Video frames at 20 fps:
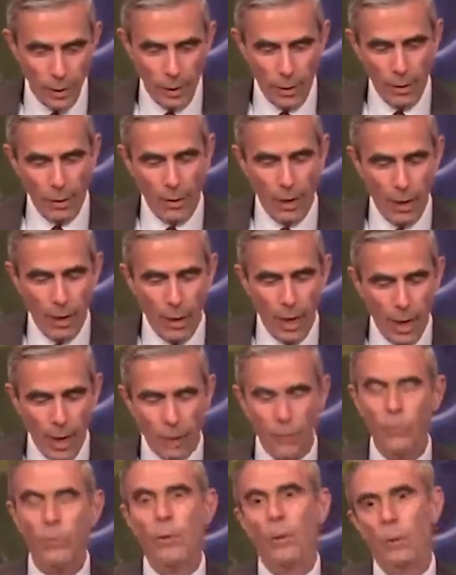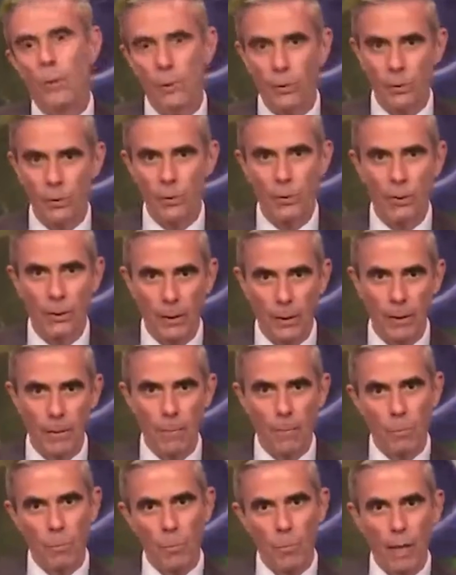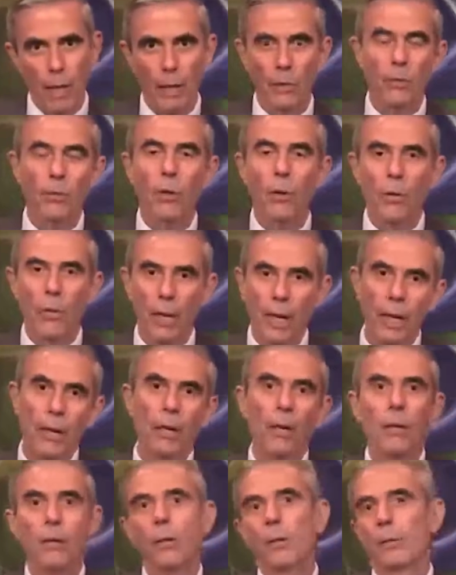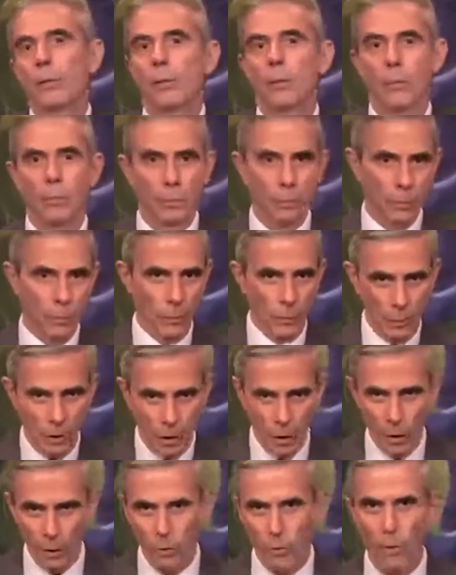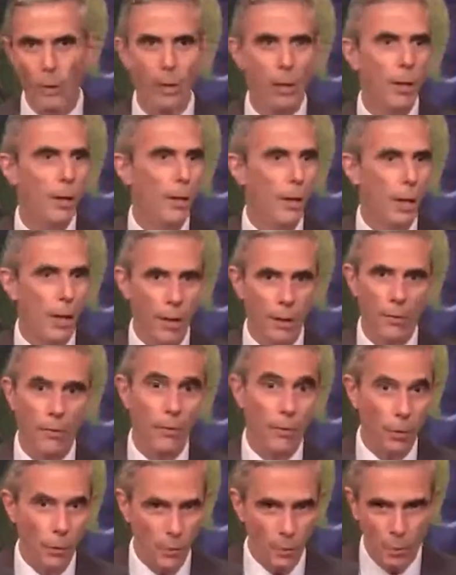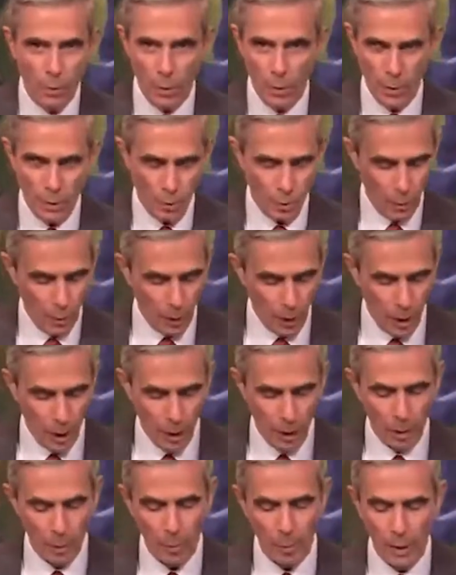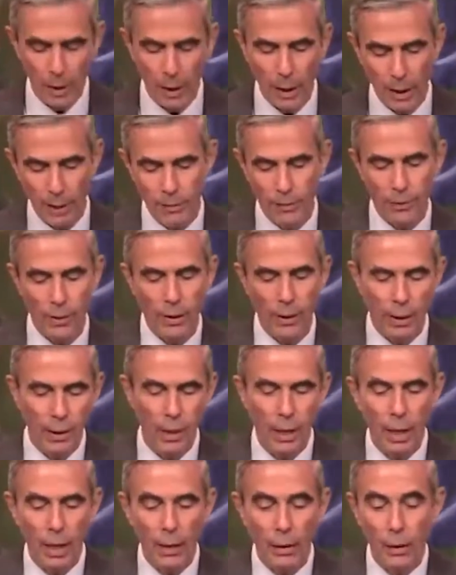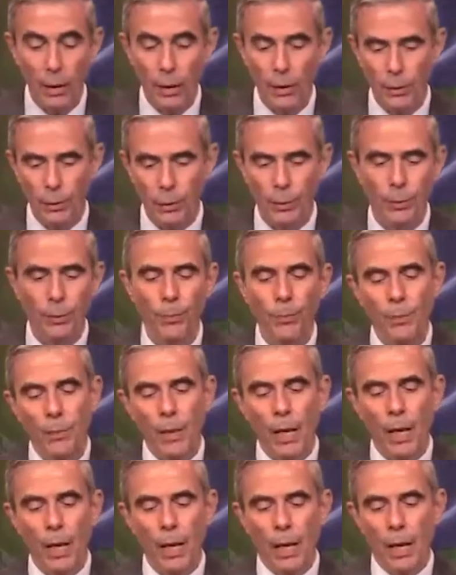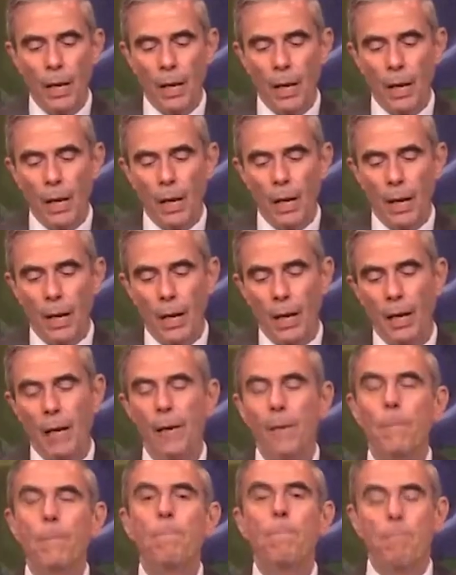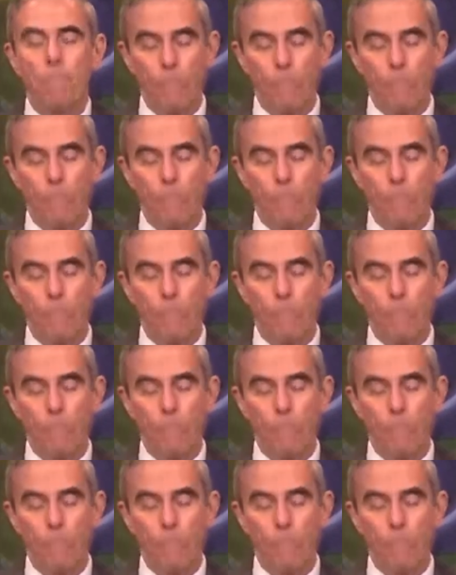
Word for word: their households, and so their children, their firstborns, will all be left alone. Um,